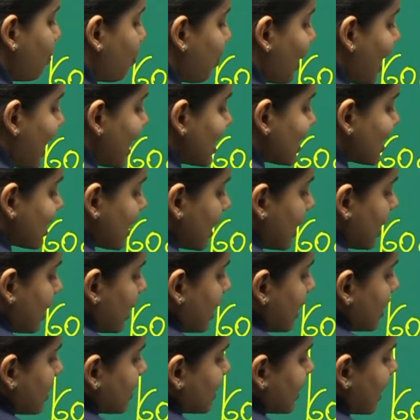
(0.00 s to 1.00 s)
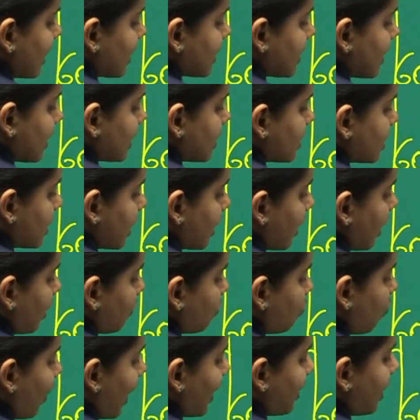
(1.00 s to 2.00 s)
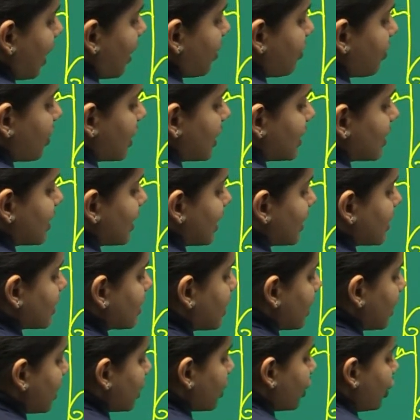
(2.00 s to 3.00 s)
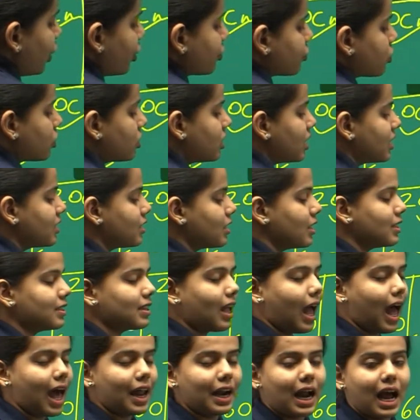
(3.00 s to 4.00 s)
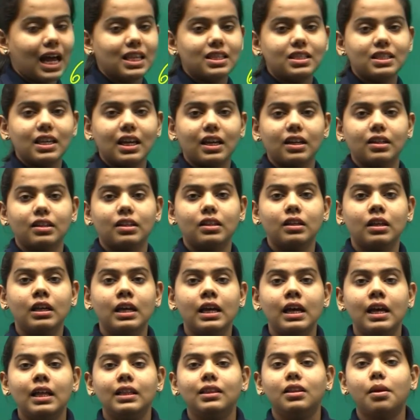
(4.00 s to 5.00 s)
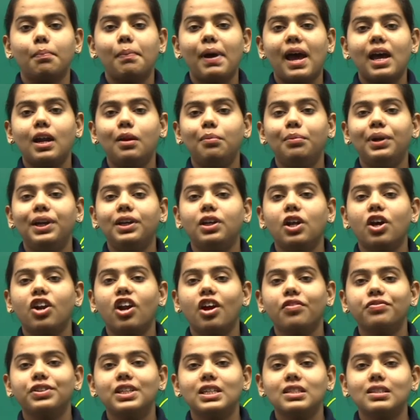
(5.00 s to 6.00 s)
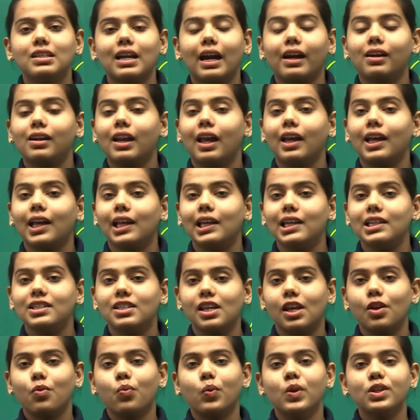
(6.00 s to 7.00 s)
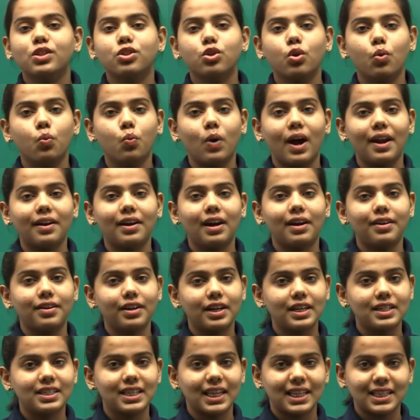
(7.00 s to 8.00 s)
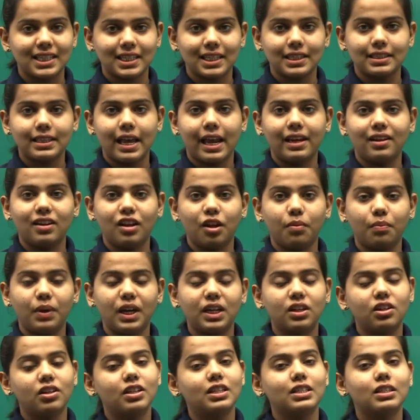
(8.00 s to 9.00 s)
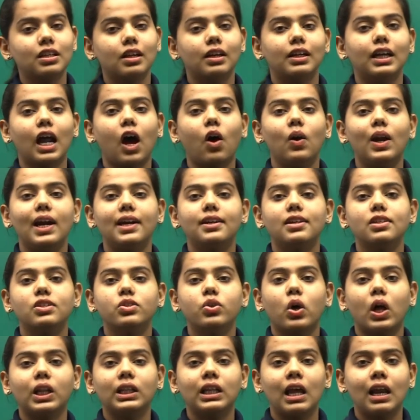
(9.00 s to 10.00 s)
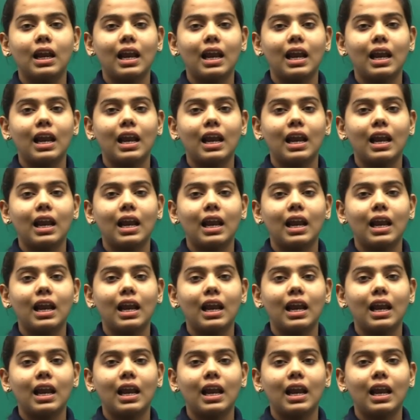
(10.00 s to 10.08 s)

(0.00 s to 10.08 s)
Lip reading: plus 6 is children 160. So this is our answer. The perimeter of this rectangle is equals to 160 centimeters. Now let us solve the